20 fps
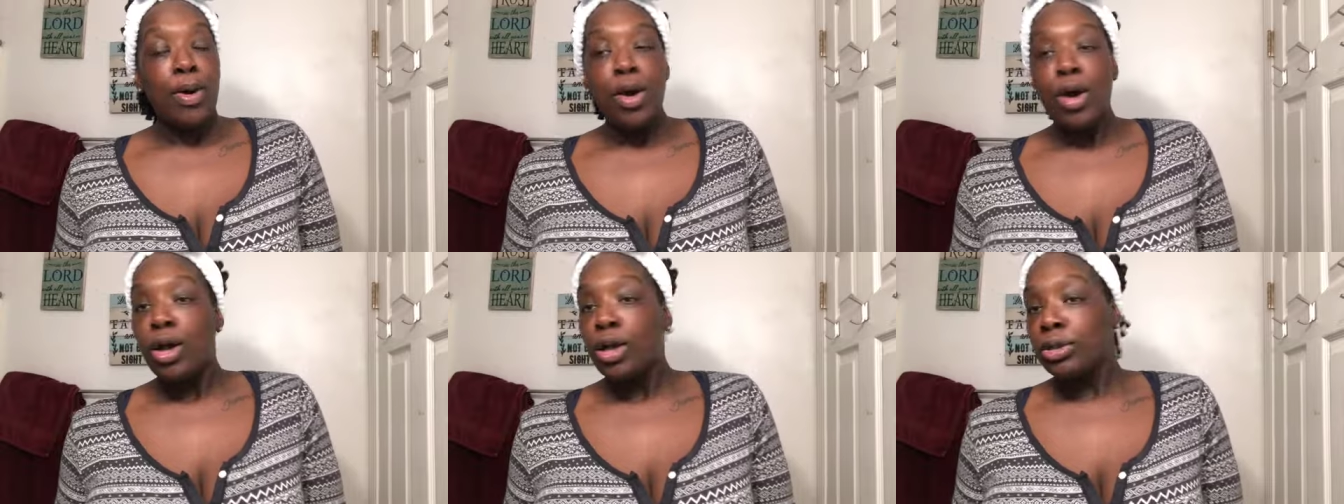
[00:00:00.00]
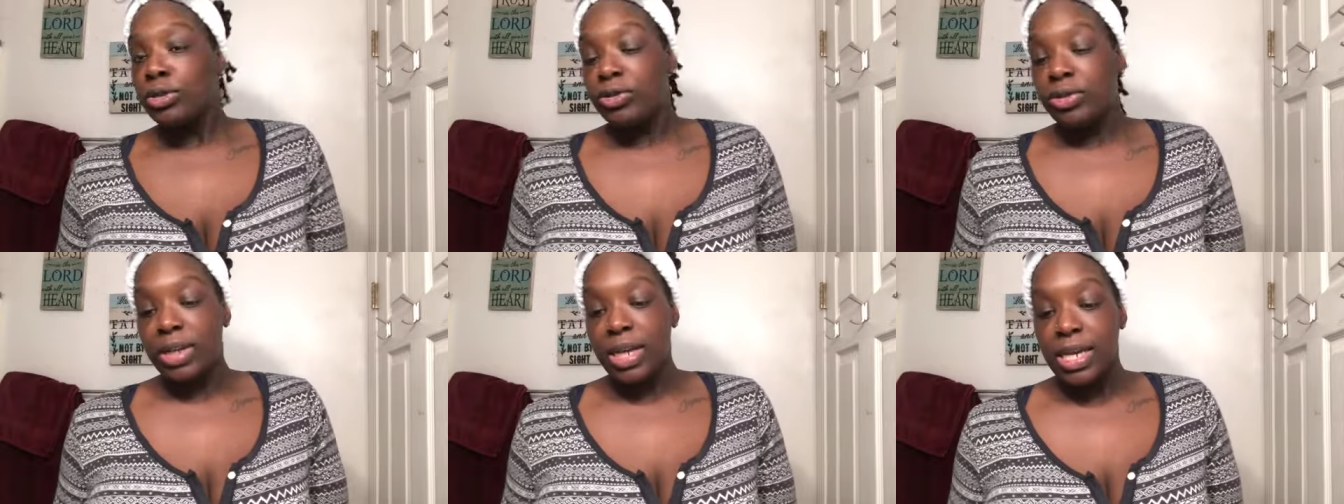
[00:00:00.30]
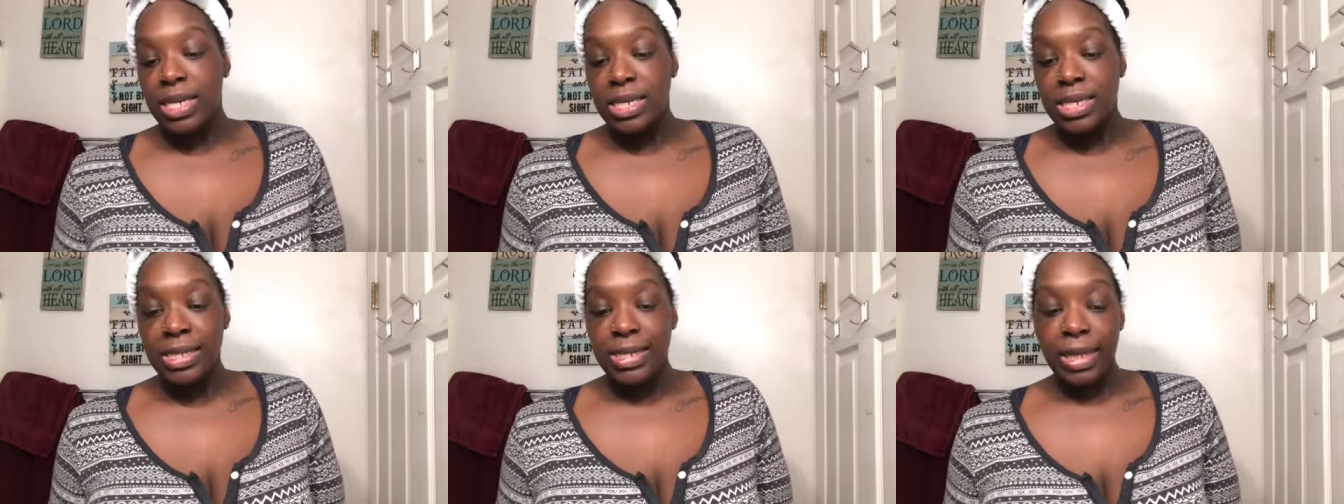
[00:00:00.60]
all
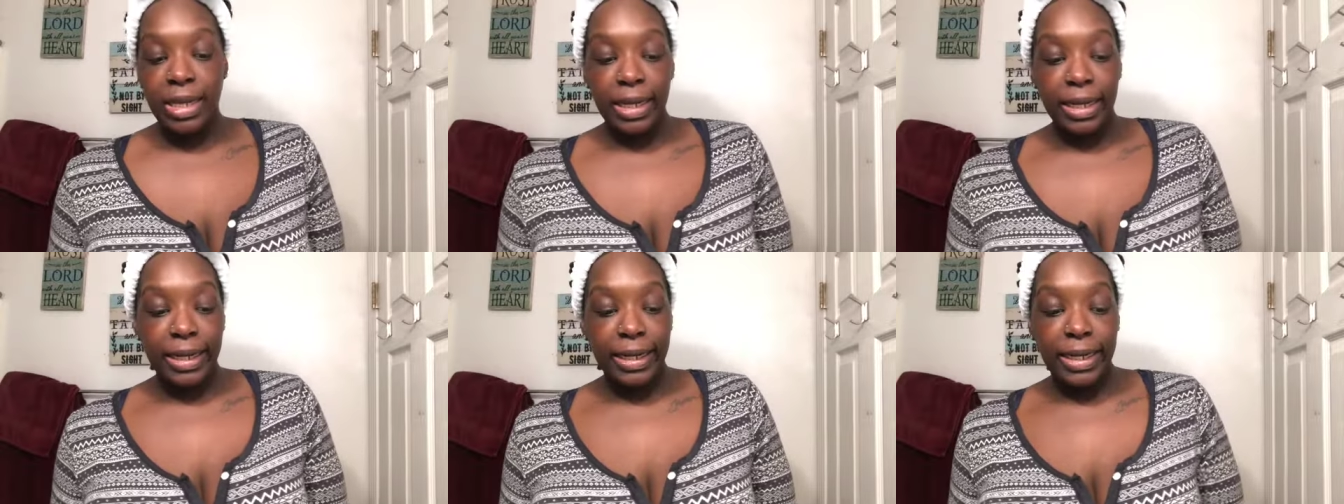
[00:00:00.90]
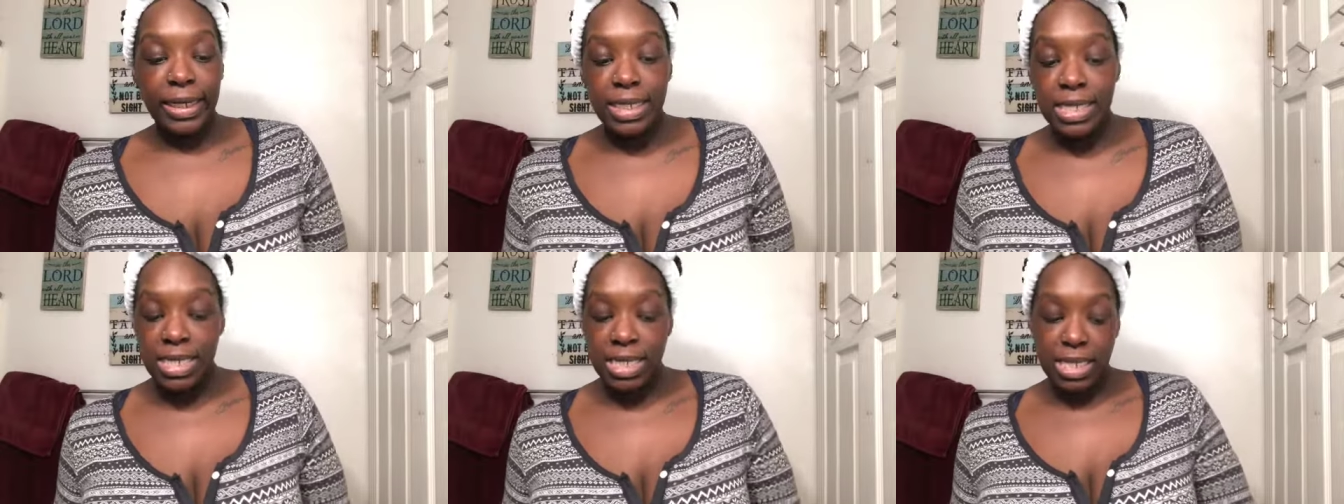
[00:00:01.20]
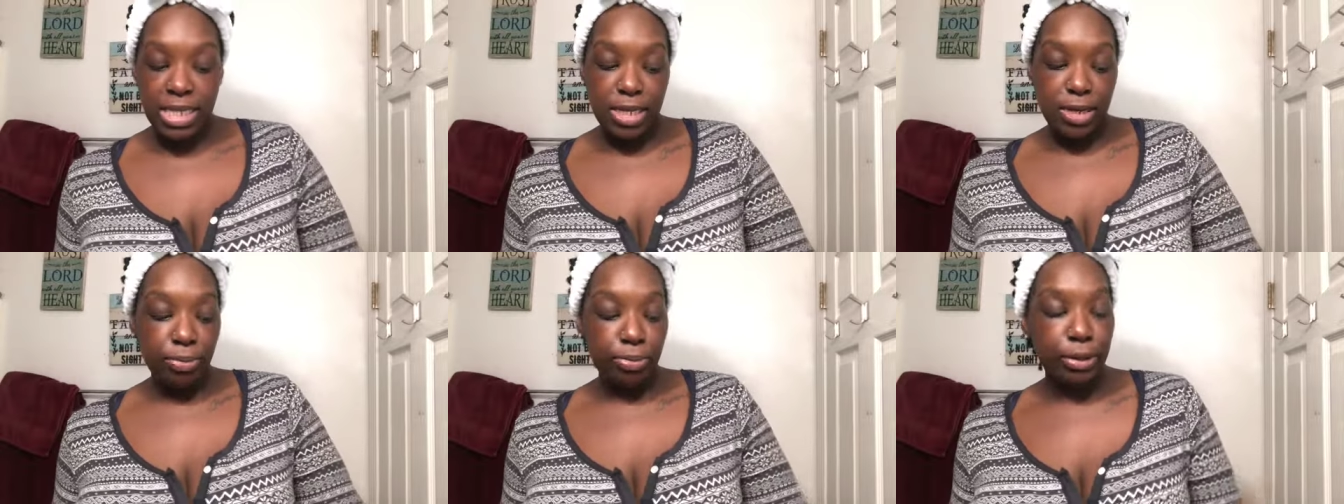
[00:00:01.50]
dressed and it's
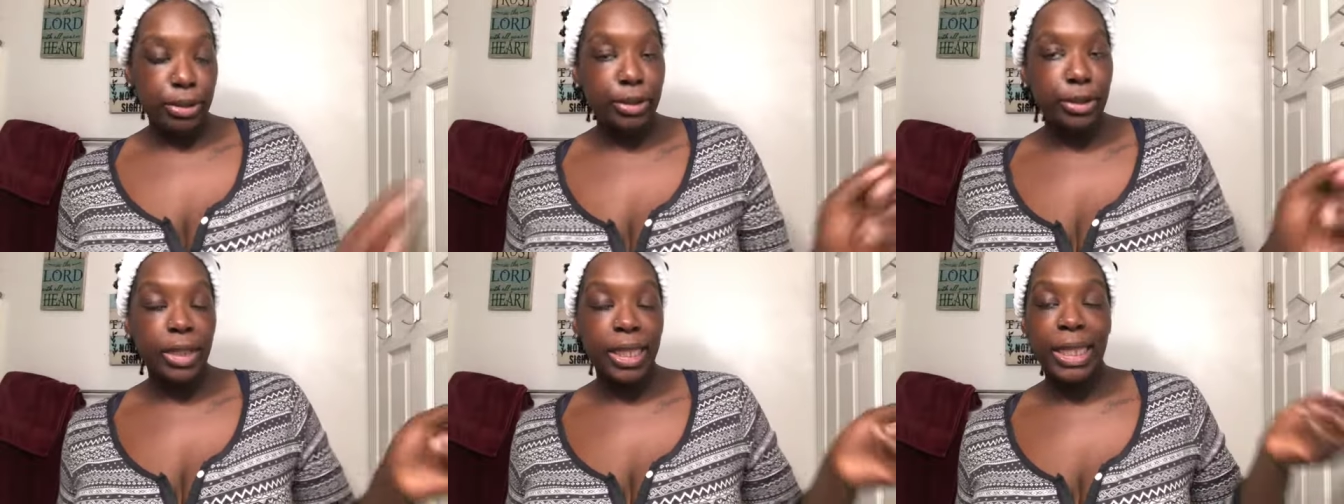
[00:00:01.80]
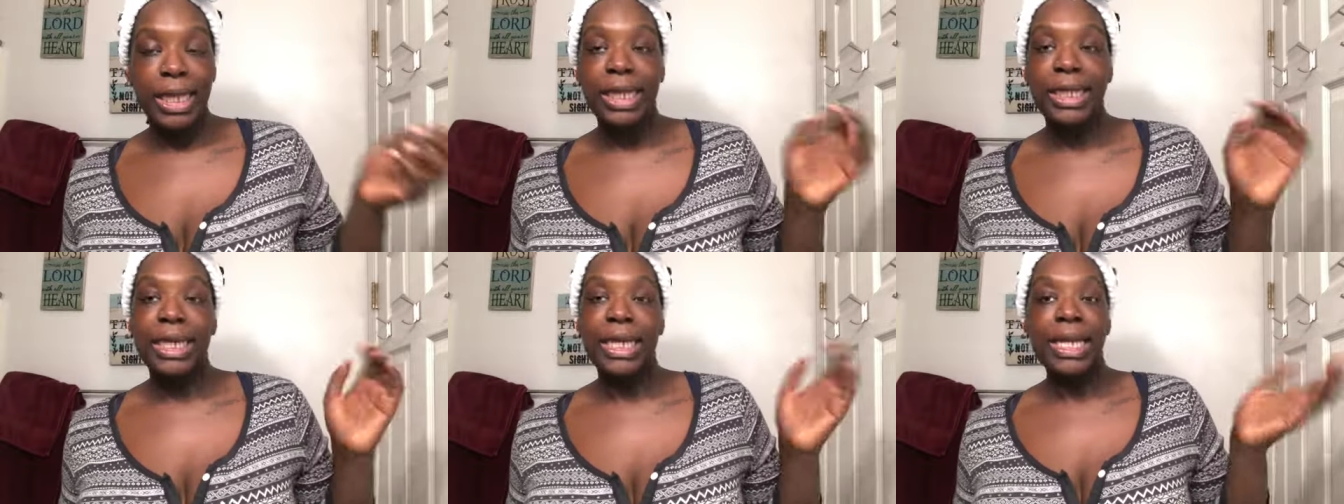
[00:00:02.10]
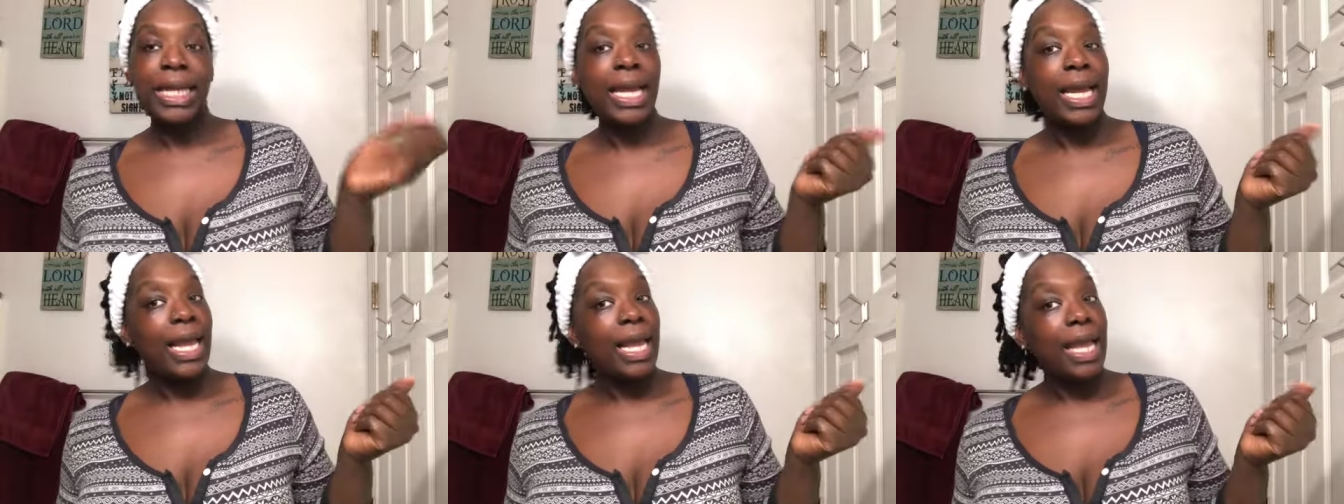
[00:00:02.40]
still pretty early in the
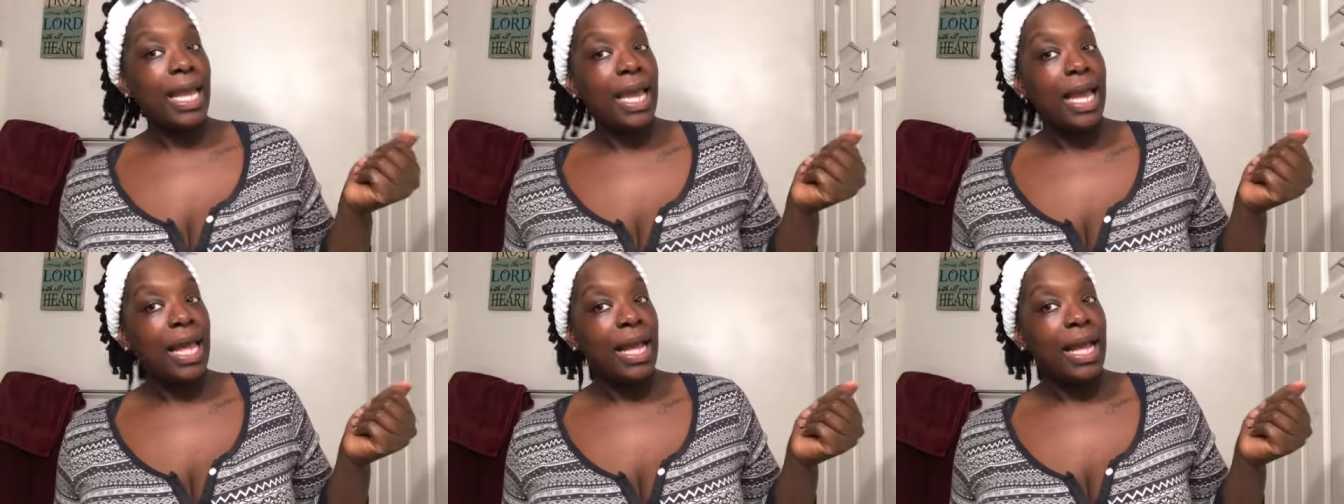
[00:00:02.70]
night.